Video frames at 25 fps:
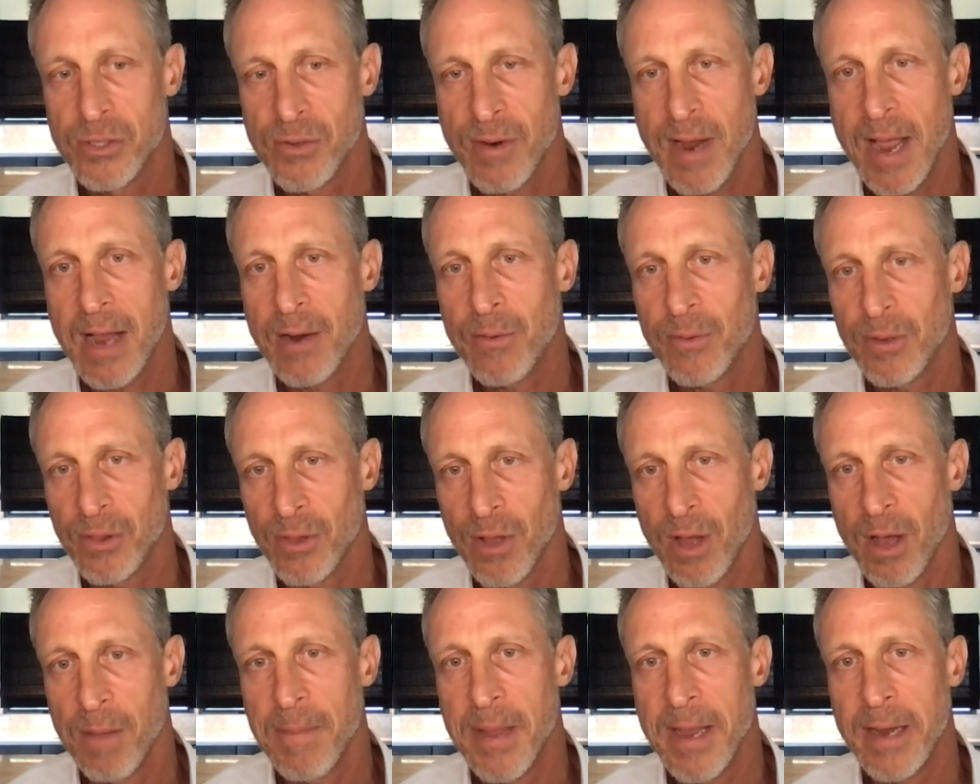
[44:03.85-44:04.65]

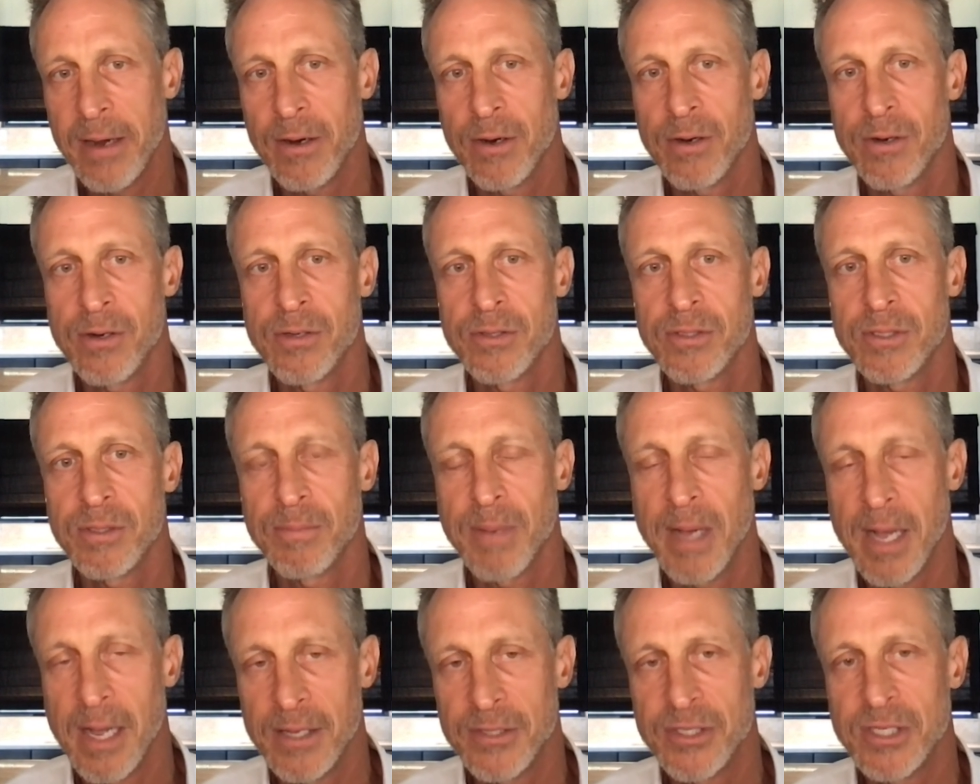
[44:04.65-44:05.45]
interact with
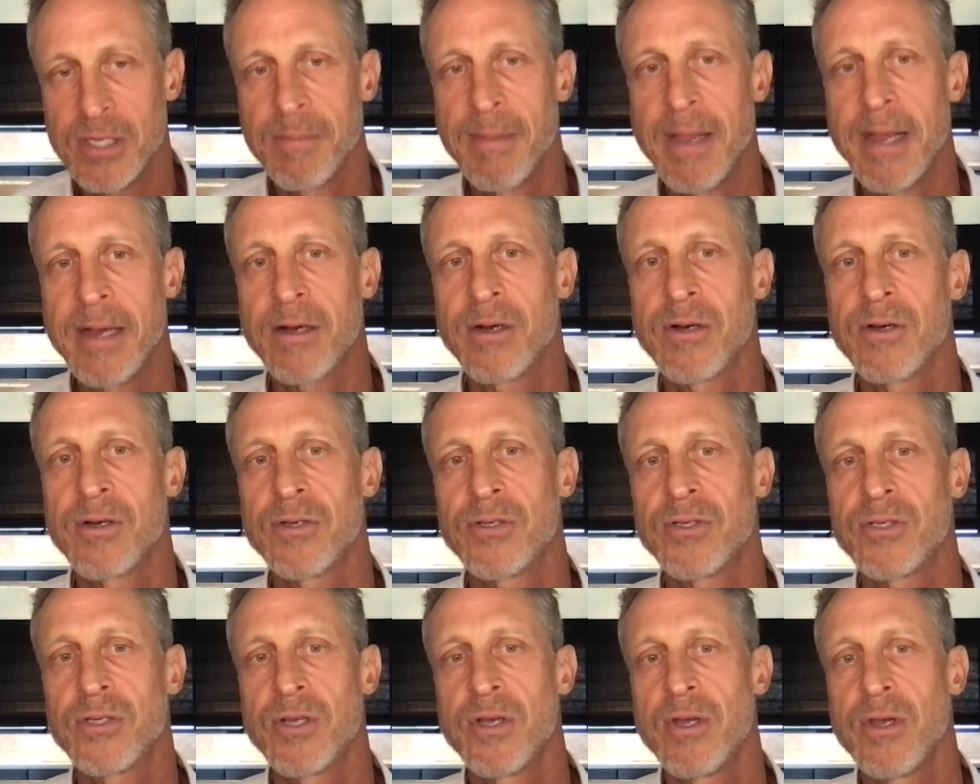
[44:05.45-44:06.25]
lawmakers and
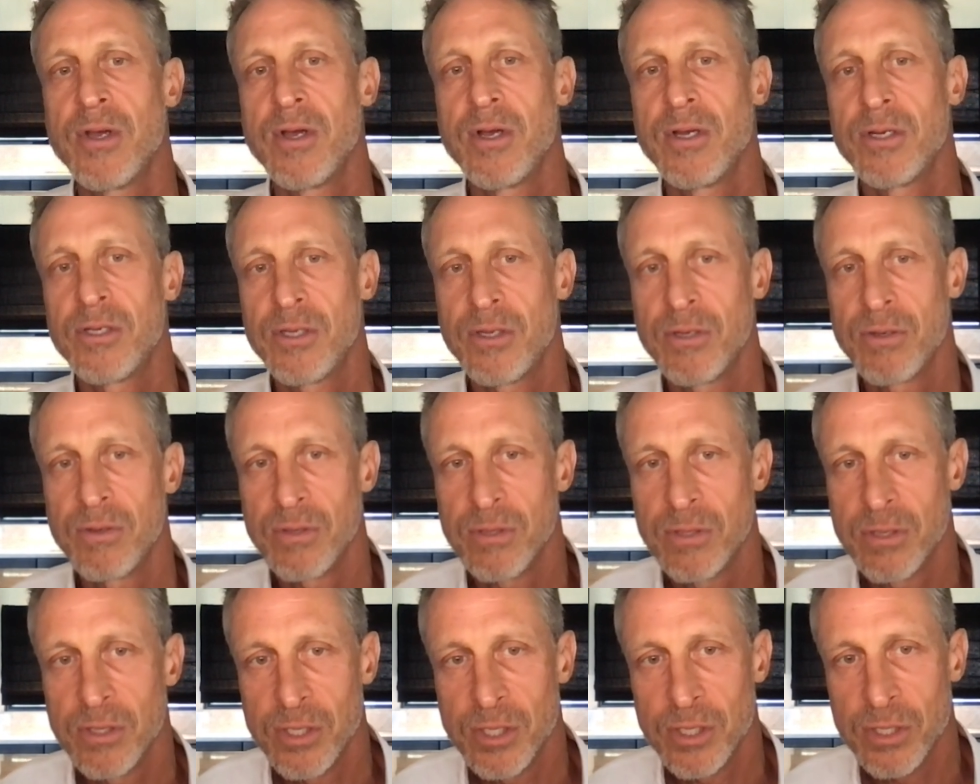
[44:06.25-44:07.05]
policymakers,
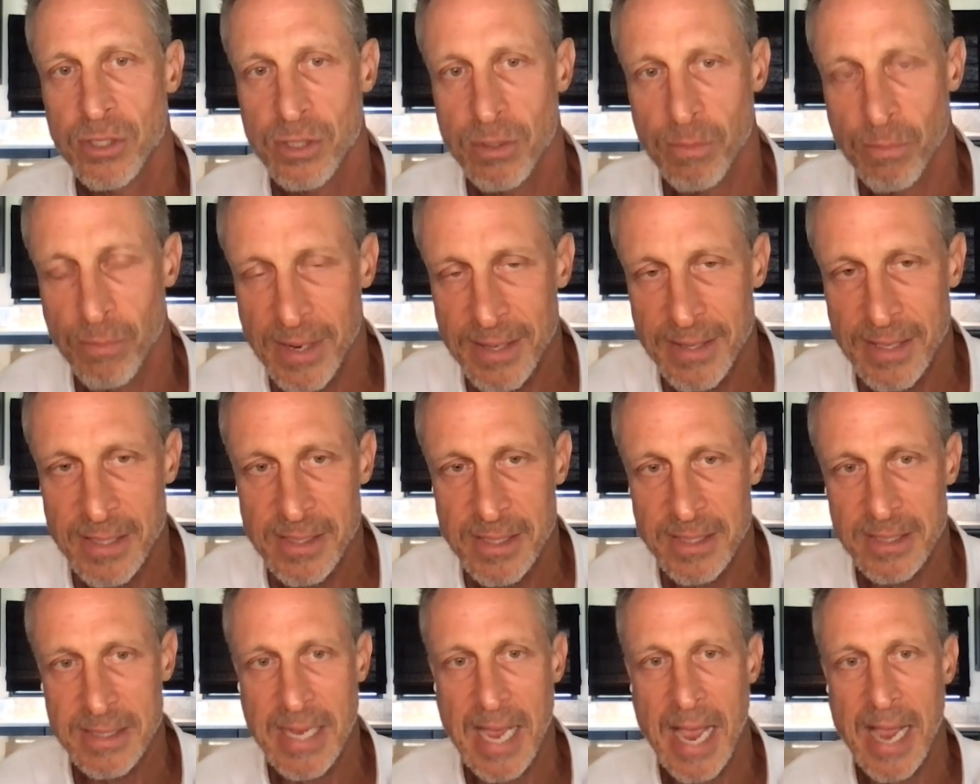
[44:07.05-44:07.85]
to to just to
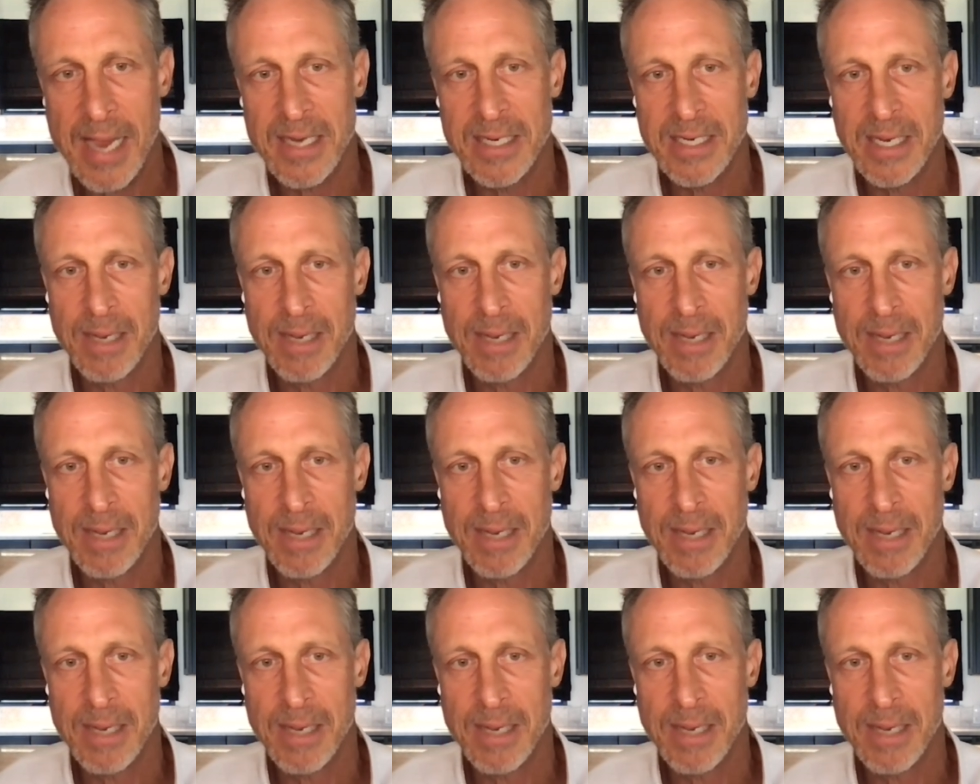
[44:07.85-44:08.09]
bring this into